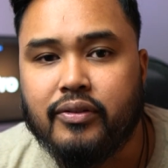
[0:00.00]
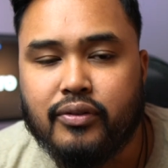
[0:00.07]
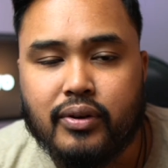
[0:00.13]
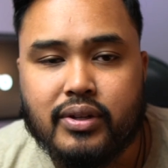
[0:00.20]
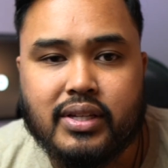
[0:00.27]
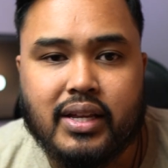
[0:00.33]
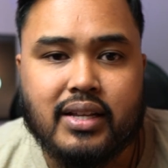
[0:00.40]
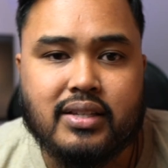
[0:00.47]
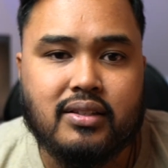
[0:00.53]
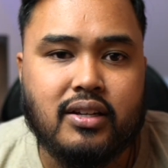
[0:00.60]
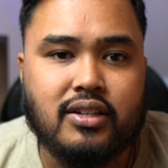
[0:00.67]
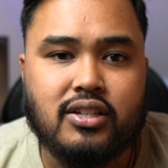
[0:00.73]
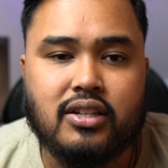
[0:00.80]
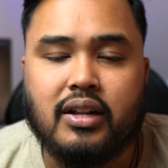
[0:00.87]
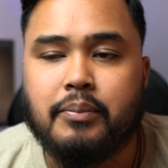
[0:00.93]
noise
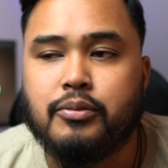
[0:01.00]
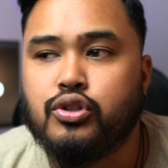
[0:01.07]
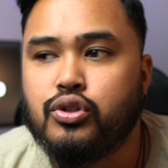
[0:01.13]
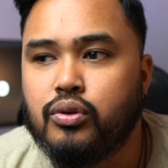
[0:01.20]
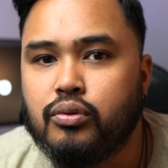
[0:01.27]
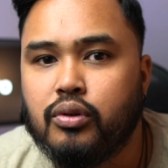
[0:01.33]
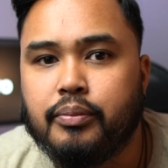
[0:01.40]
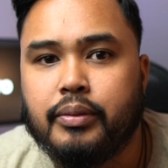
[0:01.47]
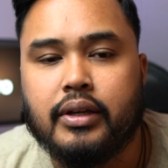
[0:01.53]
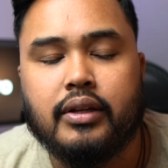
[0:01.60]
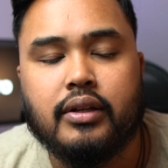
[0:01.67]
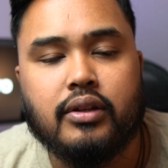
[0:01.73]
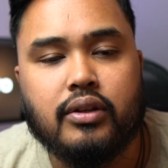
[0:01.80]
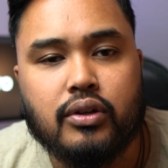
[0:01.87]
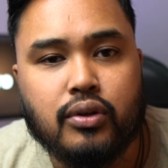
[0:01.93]
cancellation, I'm sure will
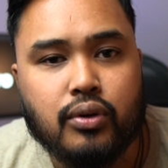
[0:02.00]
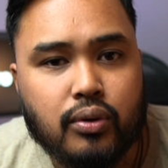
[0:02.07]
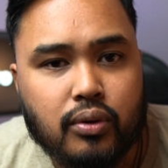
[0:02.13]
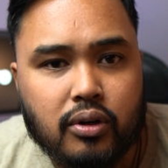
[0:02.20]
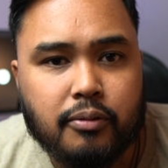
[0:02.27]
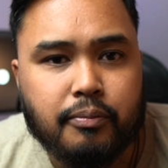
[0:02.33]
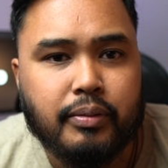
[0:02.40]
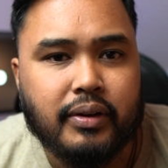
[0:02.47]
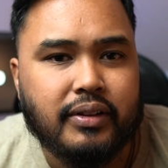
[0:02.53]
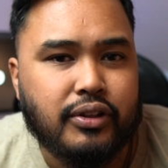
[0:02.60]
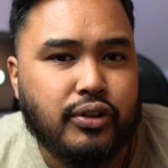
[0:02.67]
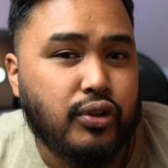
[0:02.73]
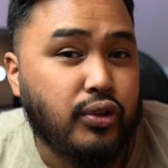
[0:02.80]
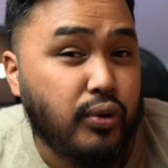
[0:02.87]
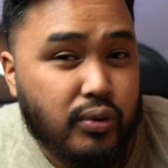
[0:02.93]
be cool,
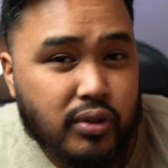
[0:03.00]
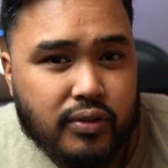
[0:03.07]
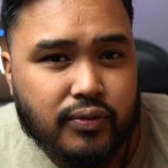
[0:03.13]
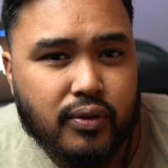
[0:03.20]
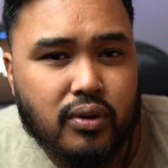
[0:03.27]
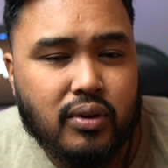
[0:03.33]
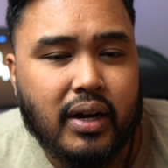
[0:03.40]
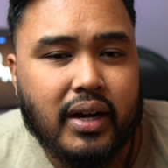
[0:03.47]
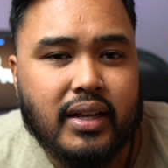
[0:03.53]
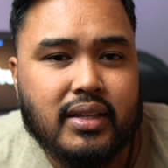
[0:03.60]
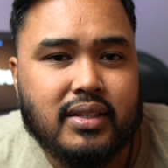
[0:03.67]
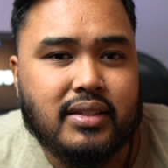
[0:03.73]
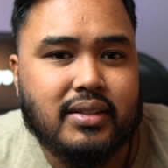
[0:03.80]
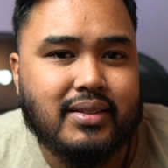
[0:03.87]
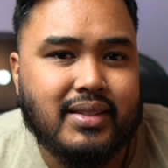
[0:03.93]
but useful
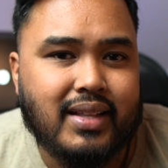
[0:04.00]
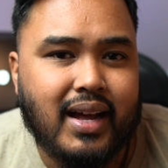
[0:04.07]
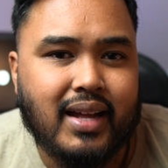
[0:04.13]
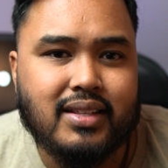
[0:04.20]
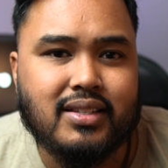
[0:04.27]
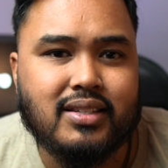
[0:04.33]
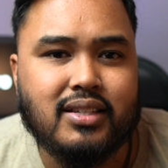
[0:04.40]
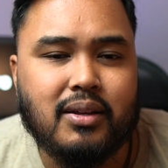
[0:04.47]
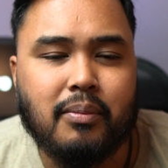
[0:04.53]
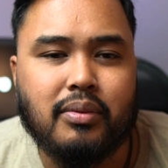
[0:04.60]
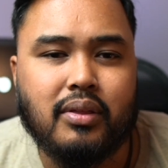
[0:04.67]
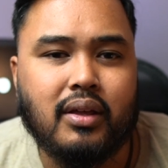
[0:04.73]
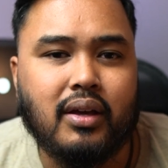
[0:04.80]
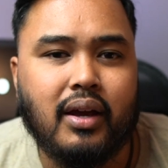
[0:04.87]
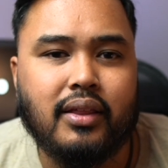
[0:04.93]
is not
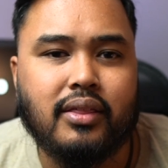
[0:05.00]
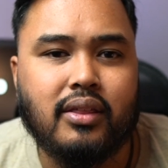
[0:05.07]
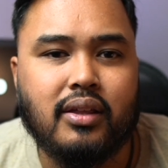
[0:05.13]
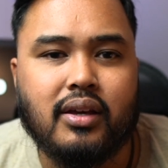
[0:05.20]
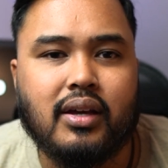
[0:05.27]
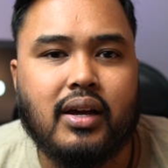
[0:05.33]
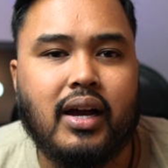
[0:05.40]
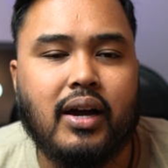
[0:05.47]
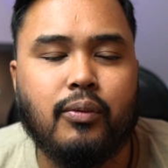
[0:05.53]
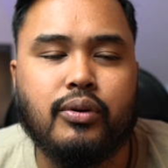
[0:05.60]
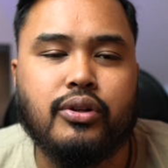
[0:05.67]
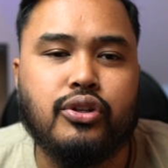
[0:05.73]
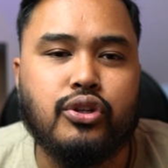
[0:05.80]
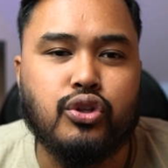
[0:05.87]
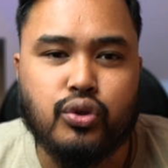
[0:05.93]
something I think I
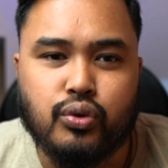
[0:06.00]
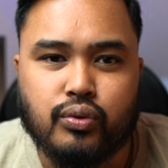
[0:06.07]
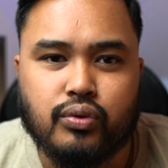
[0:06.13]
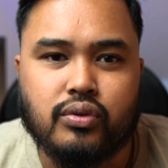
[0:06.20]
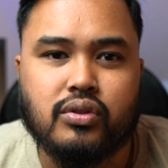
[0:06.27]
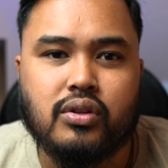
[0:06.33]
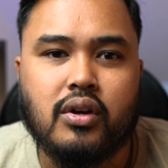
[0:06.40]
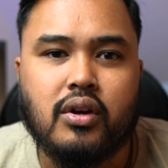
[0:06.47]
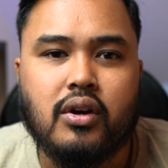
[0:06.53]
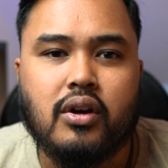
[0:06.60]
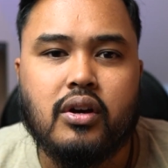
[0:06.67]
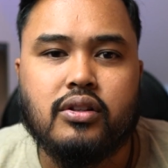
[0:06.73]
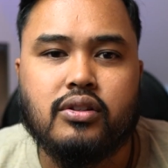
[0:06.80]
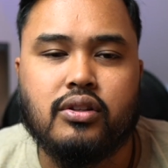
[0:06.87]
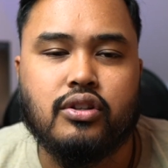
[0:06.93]
would use
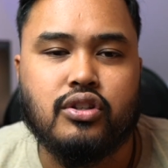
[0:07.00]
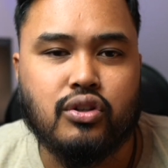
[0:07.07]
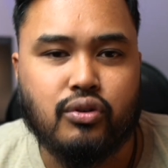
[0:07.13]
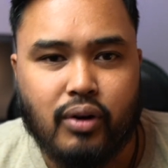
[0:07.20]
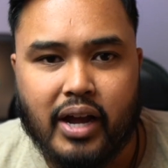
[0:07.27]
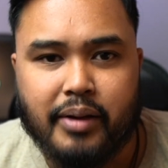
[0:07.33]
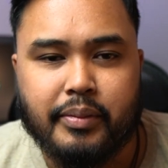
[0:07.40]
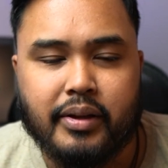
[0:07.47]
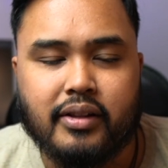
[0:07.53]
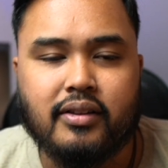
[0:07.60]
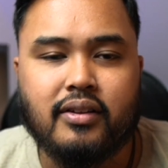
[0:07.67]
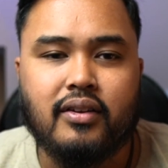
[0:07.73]
to describe it.